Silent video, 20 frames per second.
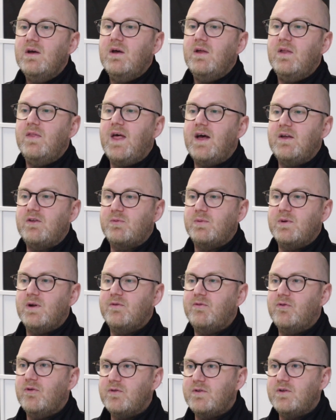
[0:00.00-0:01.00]
that's when I
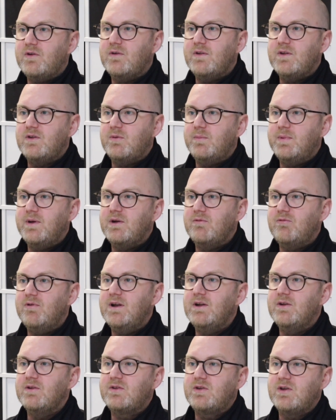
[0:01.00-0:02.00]
thought, this would be a
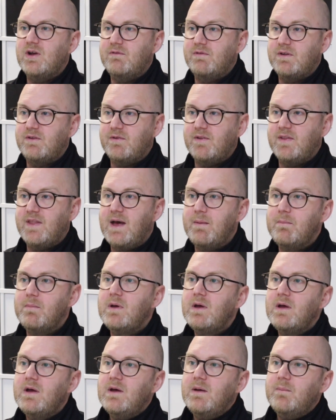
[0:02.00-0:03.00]
really good service for them,
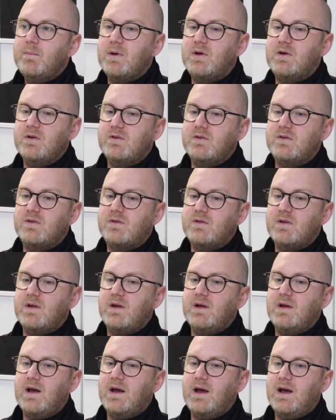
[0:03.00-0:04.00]
because
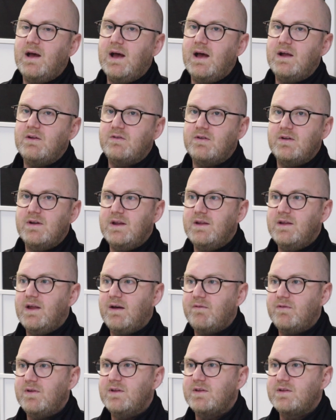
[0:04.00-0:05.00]
actually
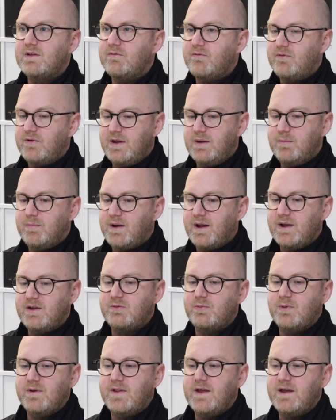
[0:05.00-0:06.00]
having something in
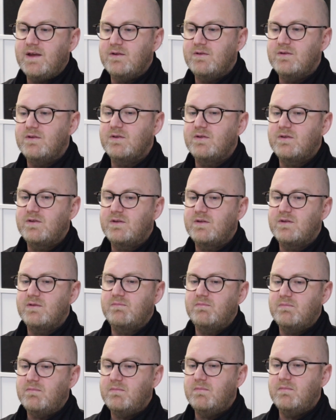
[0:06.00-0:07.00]
place where they can just,
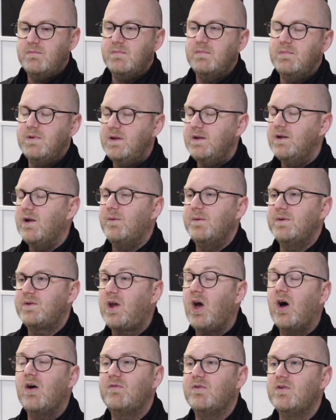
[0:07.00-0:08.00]
it's
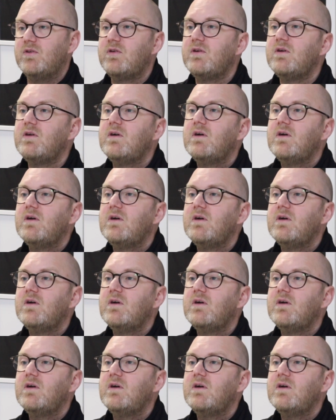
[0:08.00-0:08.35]
covered,